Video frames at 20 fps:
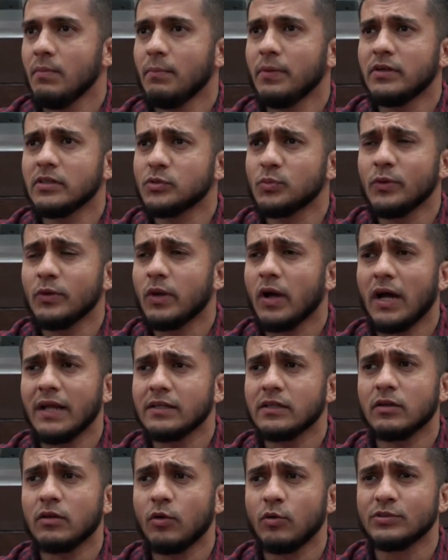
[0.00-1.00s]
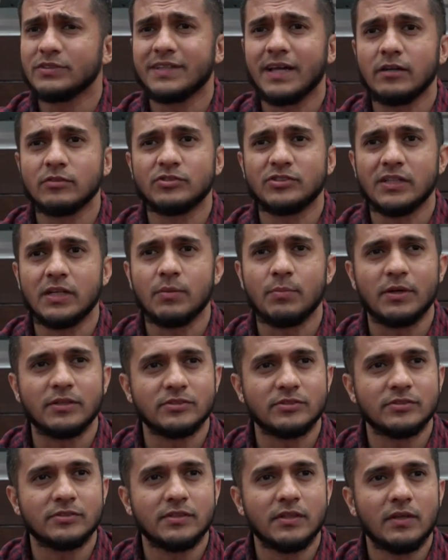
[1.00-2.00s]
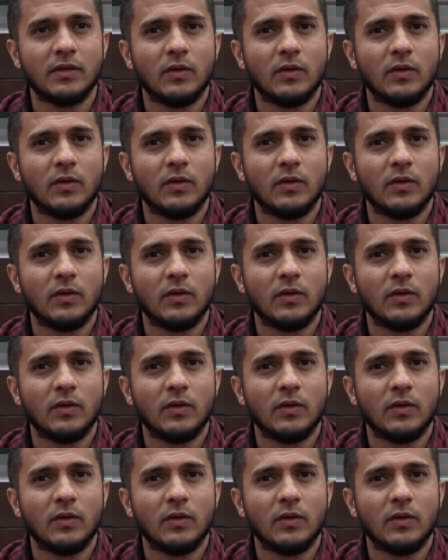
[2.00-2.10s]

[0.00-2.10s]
Because we can't close down cinemas.